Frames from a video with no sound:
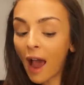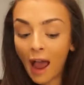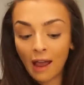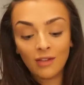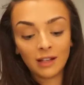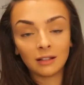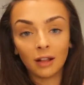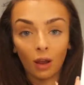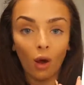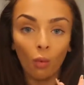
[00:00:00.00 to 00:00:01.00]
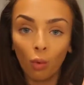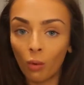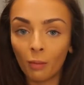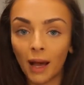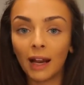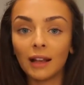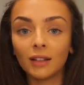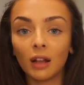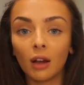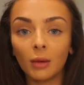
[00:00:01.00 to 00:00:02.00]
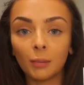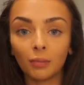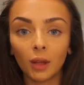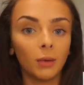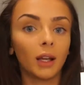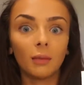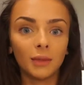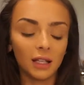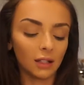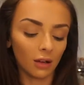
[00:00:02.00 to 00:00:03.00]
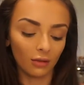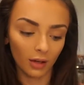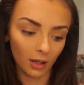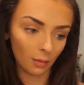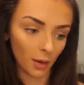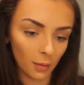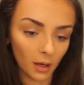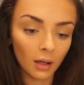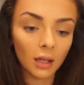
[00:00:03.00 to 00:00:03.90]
And this is like a warm palette, so I'm like obsessing over it at the moment.